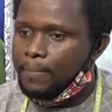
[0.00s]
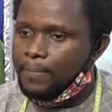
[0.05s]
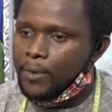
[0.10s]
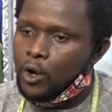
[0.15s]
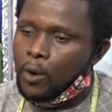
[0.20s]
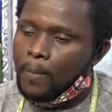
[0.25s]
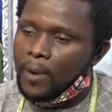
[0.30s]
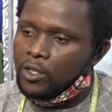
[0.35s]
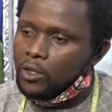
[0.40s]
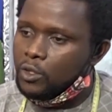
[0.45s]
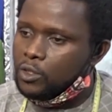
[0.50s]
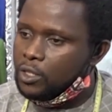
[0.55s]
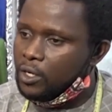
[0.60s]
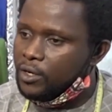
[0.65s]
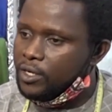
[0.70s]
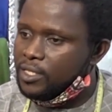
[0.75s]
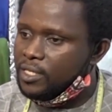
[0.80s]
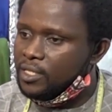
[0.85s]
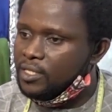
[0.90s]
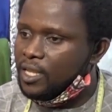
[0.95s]
become an
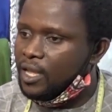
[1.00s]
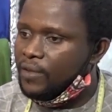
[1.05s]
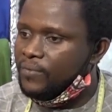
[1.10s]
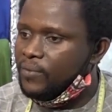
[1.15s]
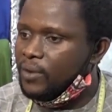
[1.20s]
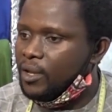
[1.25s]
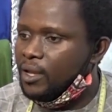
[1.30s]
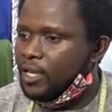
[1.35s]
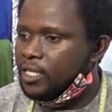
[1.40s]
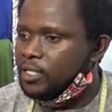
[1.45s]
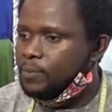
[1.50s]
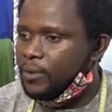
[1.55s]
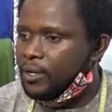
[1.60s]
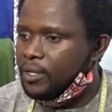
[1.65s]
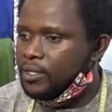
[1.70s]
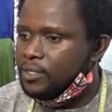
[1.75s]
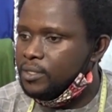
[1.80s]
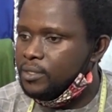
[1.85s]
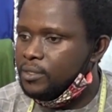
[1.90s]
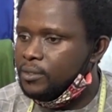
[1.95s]
authority in that
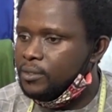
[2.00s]
aspect.